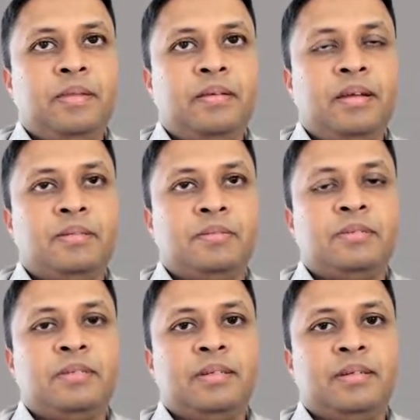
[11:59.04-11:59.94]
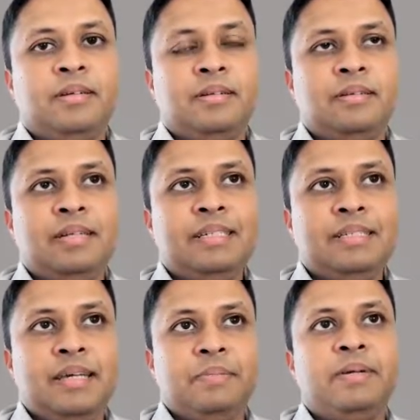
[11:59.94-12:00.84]
Now, next
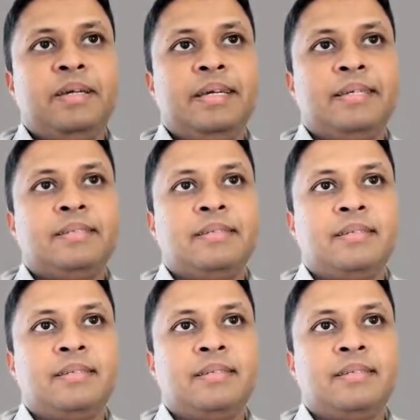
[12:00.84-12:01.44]
step is